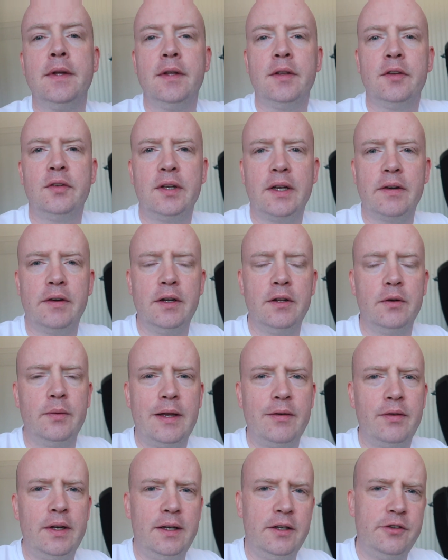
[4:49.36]
stick around, we
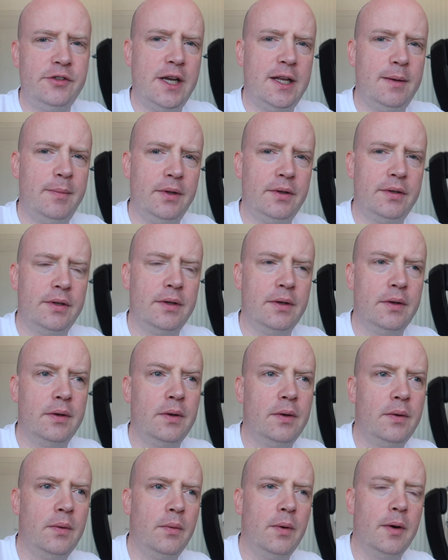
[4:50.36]
have a little chat about
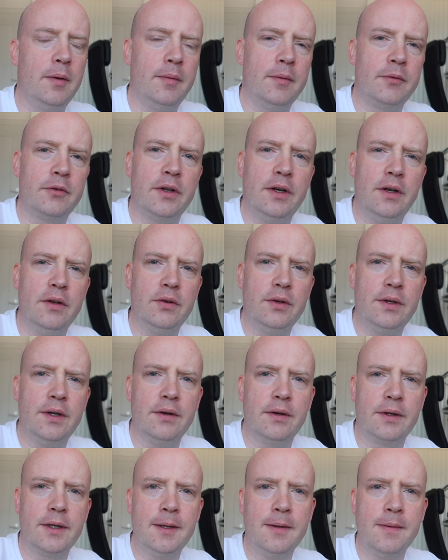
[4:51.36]
what I'm trying to do
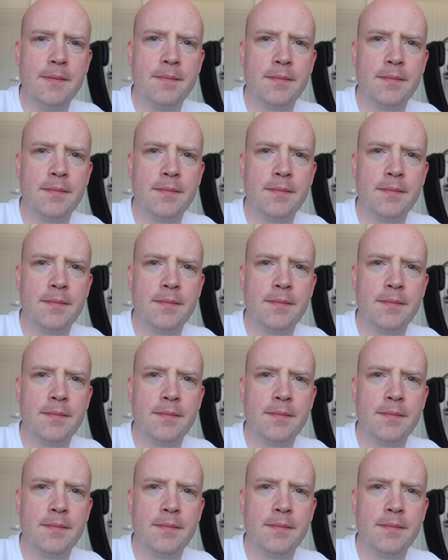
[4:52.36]
here, okay?